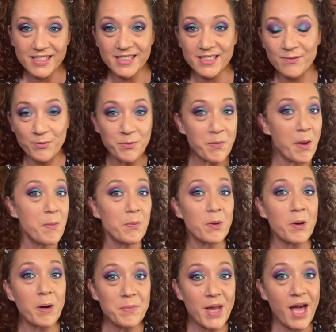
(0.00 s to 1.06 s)
And remember,
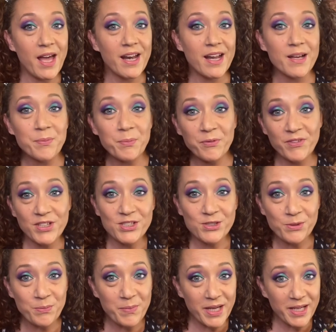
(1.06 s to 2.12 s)
I'm not a professional
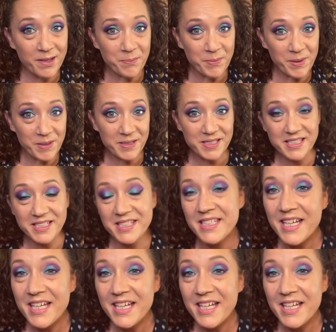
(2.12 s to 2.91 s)
makeup artist.